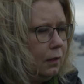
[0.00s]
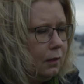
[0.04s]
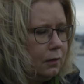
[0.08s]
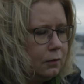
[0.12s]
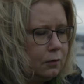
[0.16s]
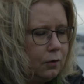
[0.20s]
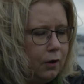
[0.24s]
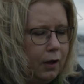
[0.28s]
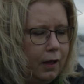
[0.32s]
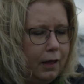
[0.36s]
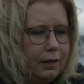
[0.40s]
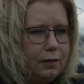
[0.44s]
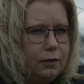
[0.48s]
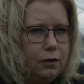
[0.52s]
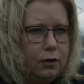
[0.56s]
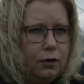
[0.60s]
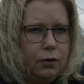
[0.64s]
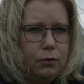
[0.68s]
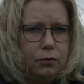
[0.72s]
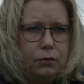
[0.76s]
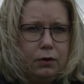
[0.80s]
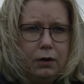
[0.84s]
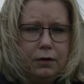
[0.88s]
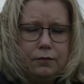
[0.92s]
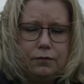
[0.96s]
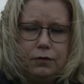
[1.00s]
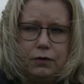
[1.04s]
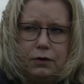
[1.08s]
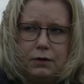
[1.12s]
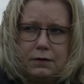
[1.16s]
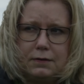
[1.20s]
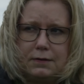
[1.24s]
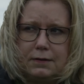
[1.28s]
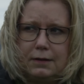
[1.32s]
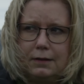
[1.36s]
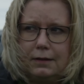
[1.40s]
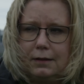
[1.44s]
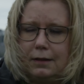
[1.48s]
So at the
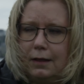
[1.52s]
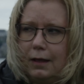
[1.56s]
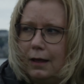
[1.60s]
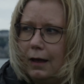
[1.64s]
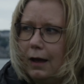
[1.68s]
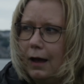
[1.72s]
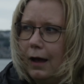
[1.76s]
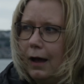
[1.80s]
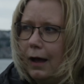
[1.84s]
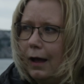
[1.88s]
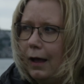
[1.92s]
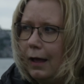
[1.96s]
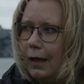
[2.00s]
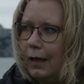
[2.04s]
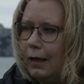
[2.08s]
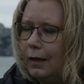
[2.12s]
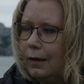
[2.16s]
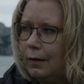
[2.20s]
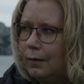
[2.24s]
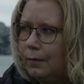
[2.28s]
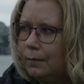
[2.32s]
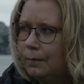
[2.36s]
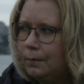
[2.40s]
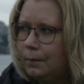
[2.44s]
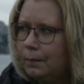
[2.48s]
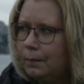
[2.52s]
university I